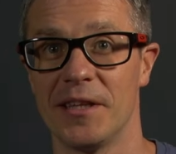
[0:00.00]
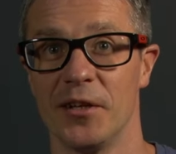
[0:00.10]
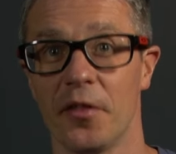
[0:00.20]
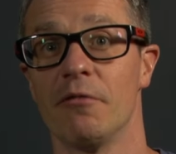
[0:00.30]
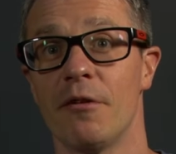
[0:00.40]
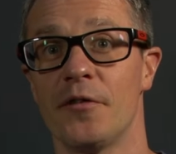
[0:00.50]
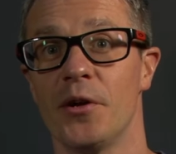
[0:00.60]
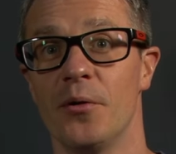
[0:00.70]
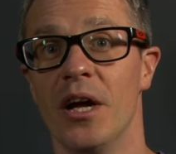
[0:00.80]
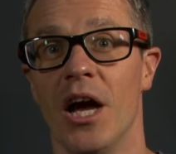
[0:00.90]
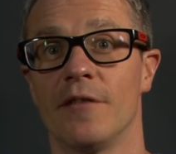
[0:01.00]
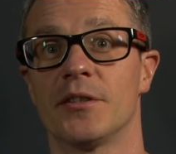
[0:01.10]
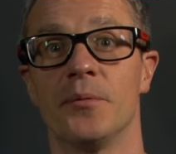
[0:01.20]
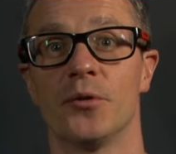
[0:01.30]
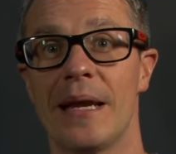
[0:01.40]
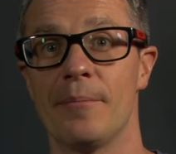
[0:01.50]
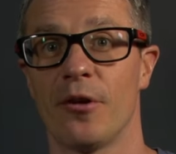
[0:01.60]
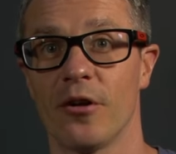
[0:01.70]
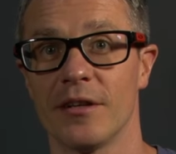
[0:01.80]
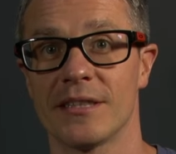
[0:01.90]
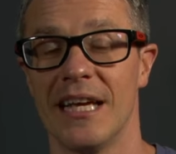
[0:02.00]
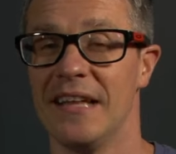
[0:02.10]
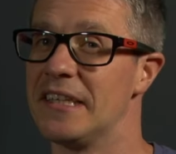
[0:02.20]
another review of some great products.